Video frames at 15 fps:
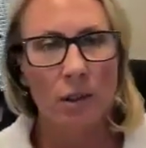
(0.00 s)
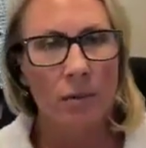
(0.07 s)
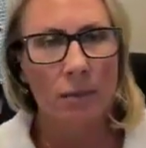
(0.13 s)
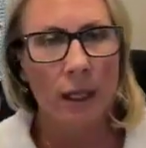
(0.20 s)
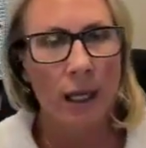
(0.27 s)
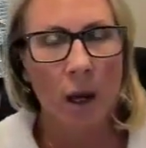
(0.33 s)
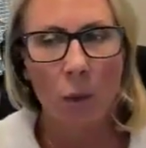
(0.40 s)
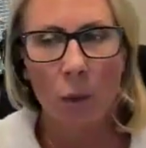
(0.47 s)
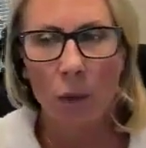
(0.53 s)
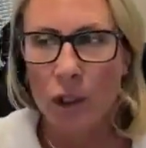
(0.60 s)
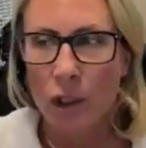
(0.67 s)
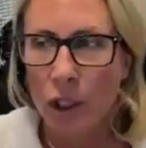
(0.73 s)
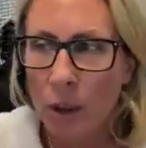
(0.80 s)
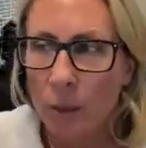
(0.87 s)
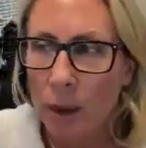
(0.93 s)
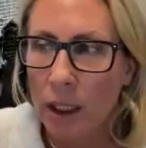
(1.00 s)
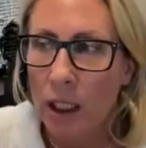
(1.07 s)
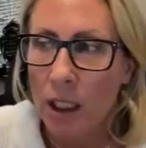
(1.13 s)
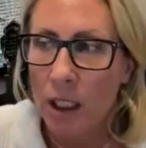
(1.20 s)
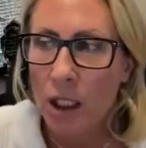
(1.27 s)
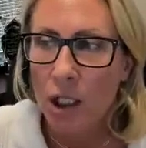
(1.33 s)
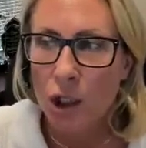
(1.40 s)
may not want to share, but
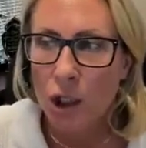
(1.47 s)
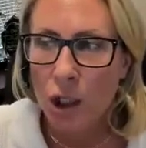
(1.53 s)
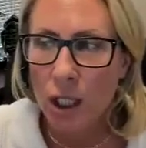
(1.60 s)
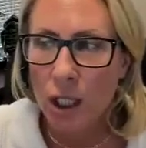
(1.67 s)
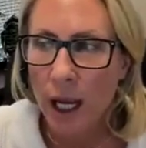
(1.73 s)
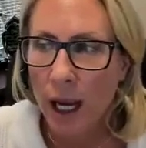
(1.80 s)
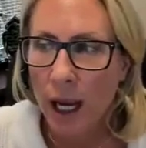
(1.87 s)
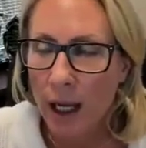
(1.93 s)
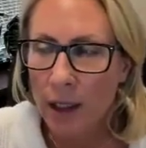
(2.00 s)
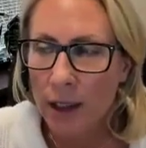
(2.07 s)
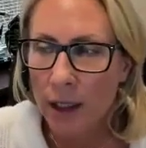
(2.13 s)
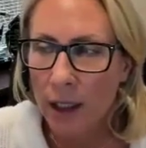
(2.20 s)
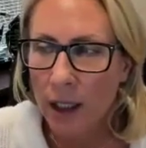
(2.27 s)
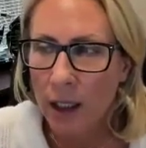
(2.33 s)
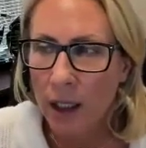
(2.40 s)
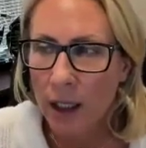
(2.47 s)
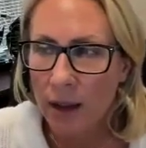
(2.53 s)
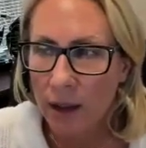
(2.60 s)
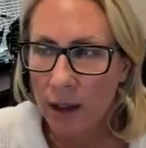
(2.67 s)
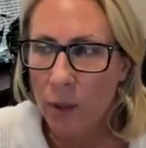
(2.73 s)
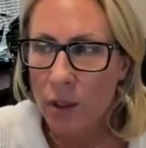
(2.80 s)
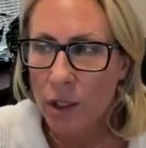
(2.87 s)
she had, I
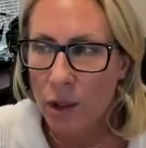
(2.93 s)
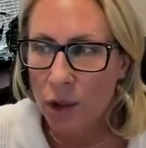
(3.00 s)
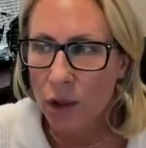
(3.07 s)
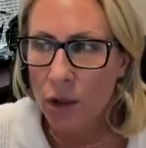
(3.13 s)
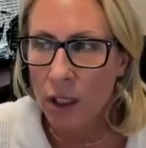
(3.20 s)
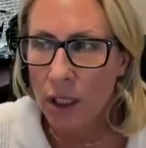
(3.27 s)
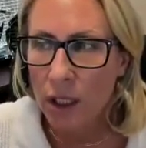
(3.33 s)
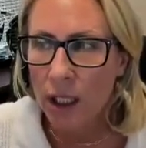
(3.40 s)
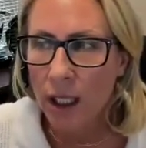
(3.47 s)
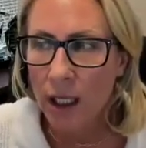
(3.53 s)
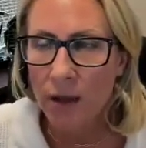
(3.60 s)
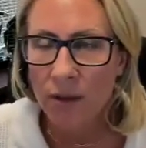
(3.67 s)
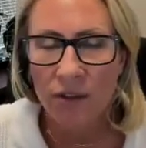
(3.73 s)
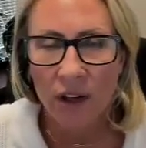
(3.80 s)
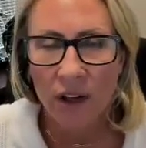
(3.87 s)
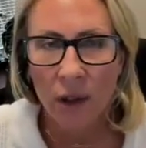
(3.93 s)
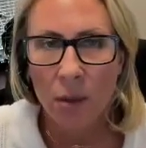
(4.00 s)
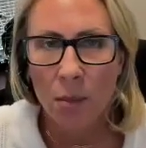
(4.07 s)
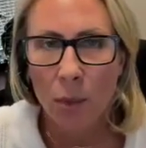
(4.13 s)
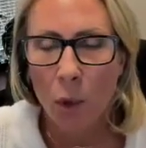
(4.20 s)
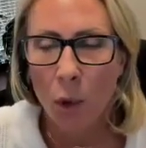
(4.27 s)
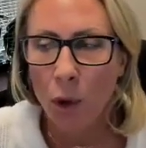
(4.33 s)
think it was a turnkey and a
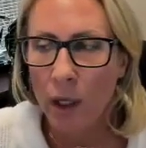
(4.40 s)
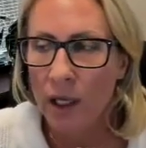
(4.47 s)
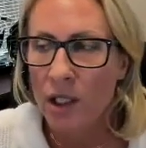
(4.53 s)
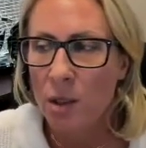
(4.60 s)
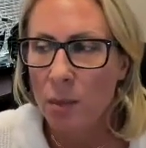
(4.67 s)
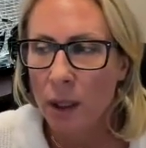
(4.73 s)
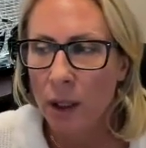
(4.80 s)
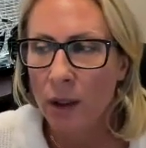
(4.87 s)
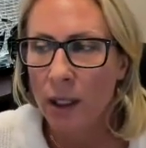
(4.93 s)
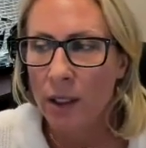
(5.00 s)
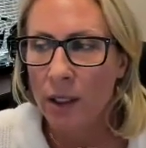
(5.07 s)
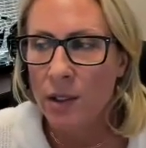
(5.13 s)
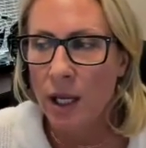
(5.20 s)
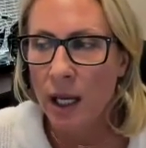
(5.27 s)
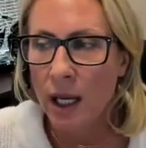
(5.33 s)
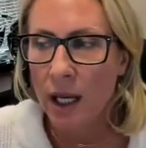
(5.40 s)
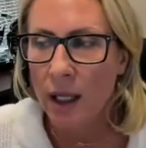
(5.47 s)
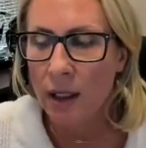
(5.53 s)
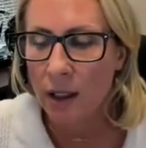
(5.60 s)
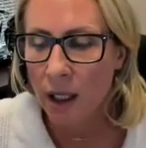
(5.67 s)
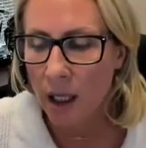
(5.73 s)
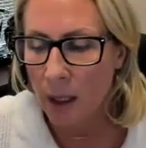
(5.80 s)
very poor experience.
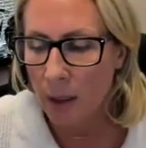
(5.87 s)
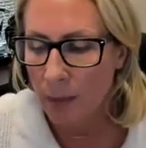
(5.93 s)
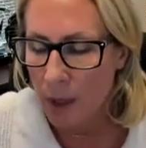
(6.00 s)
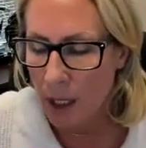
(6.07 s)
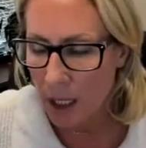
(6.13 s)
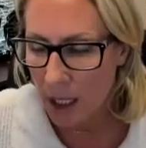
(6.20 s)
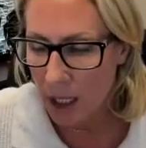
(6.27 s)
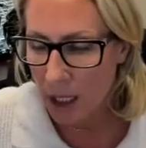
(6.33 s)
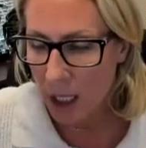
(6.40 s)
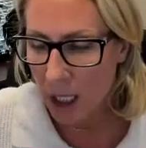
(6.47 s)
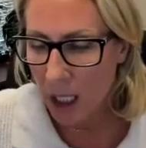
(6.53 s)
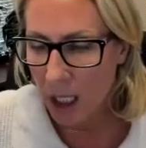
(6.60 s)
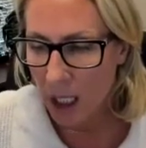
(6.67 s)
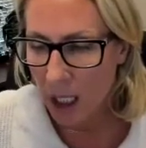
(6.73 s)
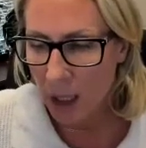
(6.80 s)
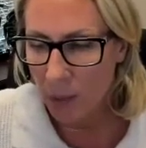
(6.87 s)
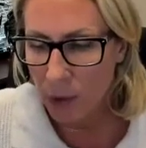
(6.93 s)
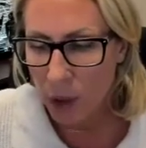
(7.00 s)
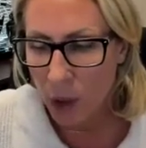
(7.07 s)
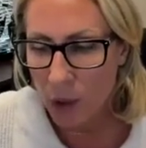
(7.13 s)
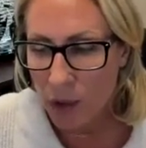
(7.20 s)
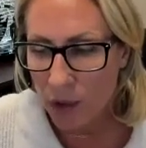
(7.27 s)
And I
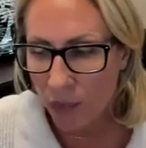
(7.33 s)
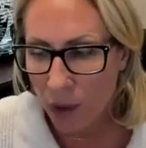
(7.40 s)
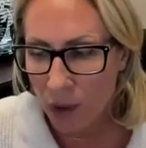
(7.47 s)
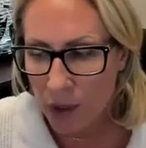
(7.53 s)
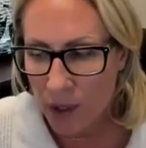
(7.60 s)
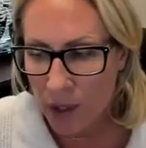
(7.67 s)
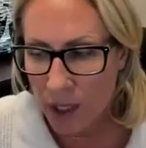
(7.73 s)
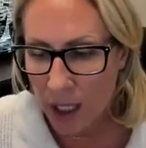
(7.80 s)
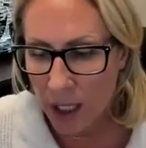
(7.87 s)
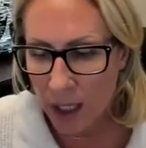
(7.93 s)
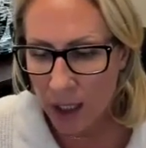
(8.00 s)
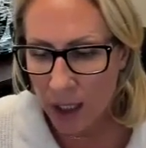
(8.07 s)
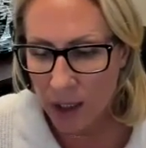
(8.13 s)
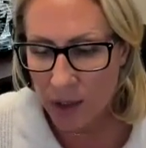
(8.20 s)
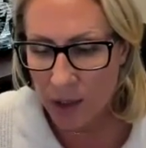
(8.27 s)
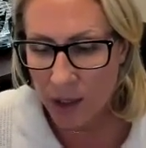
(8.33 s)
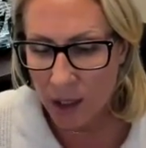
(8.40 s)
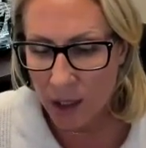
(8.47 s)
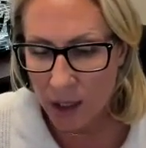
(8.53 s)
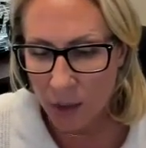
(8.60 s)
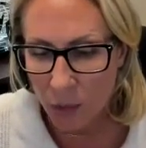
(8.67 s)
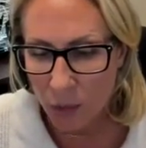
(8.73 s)
would go as far to say is
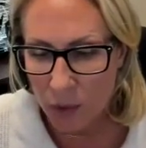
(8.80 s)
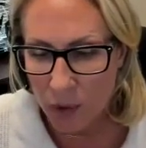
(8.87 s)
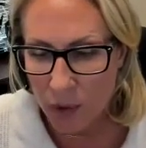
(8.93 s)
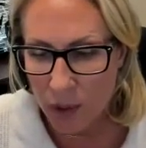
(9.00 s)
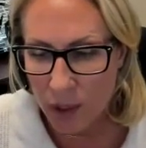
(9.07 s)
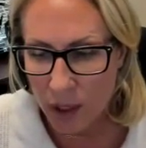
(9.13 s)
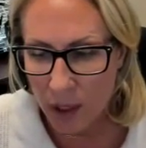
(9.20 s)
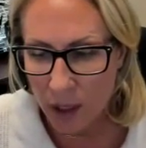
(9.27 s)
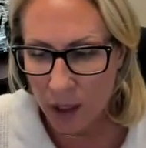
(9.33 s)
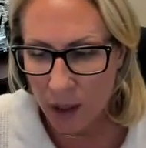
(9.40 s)
that it was